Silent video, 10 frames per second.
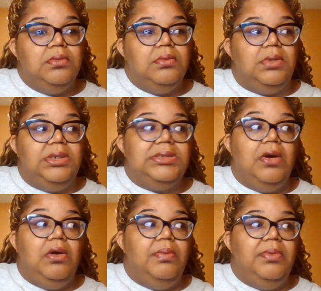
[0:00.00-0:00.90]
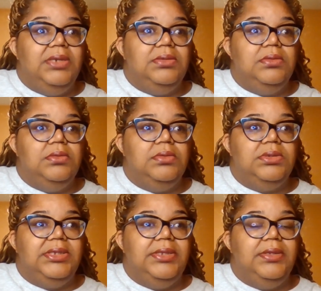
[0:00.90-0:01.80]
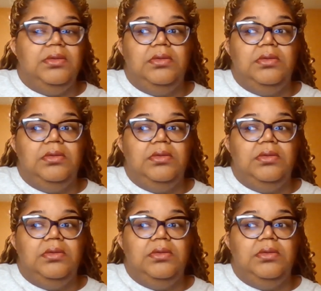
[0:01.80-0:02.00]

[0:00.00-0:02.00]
At least I hope it wasn't singing.